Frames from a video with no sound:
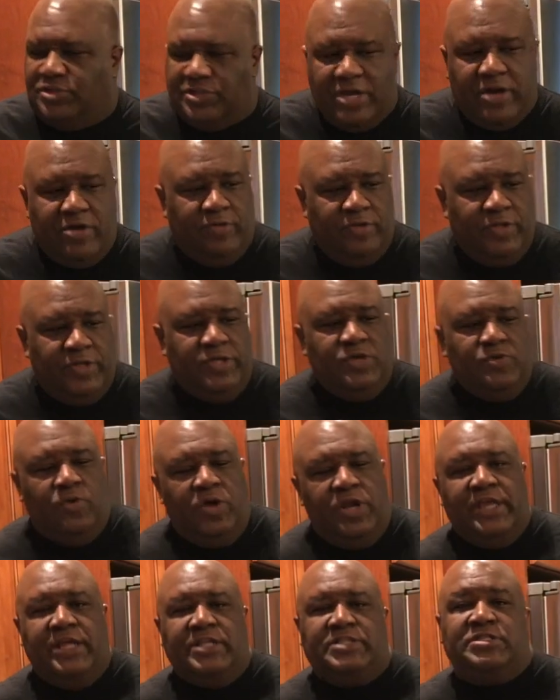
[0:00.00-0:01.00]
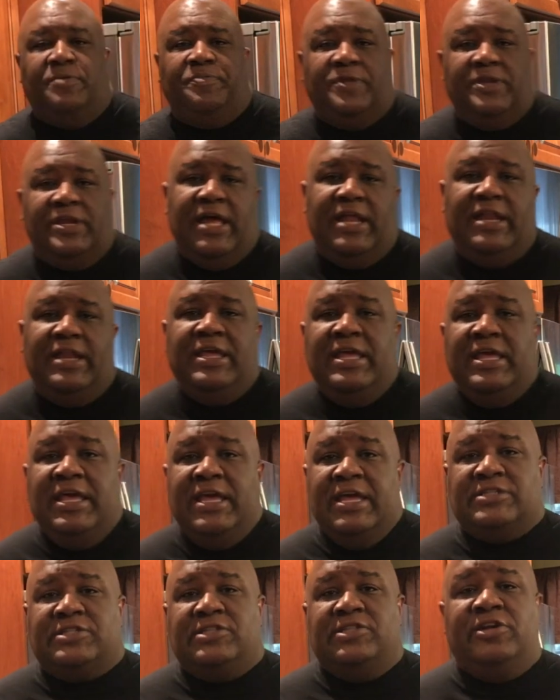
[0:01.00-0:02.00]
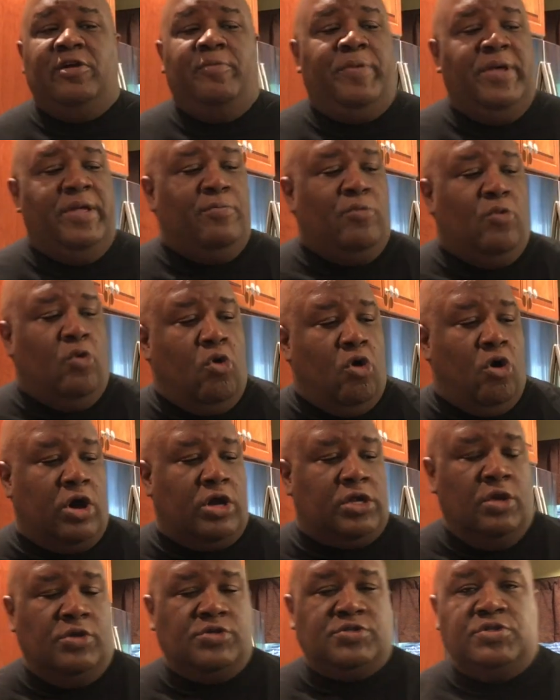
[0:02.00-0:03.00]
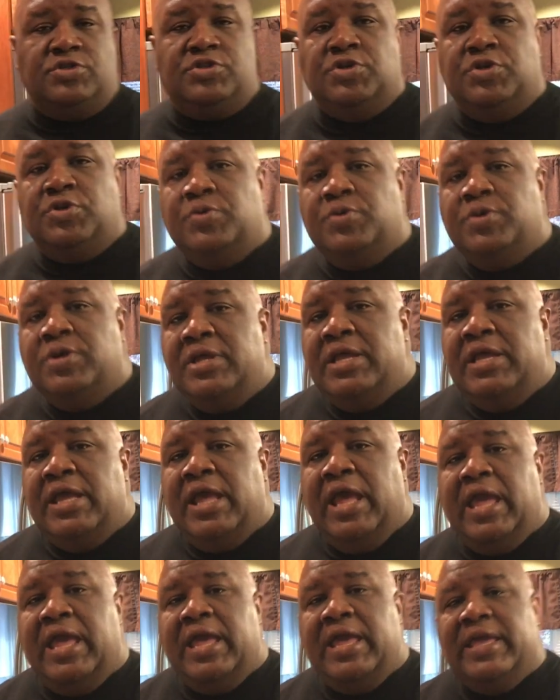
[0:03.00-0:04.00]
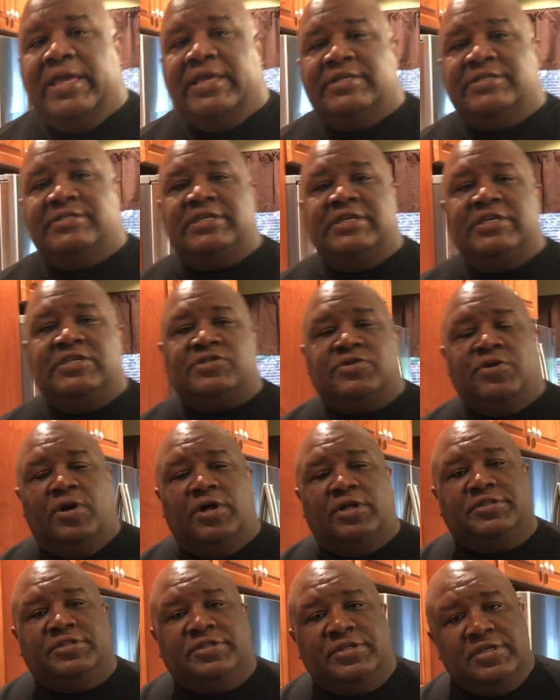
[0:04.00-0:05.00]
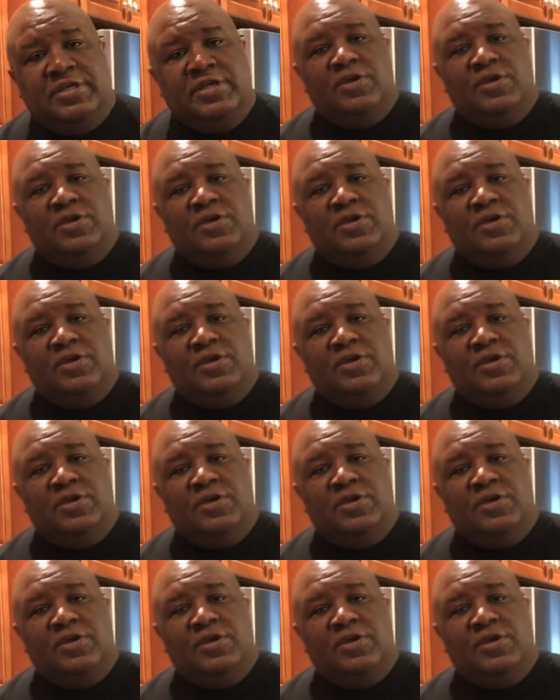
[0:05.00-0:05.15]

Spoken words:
generally you want to get something that is a little bit more closer to a sea salt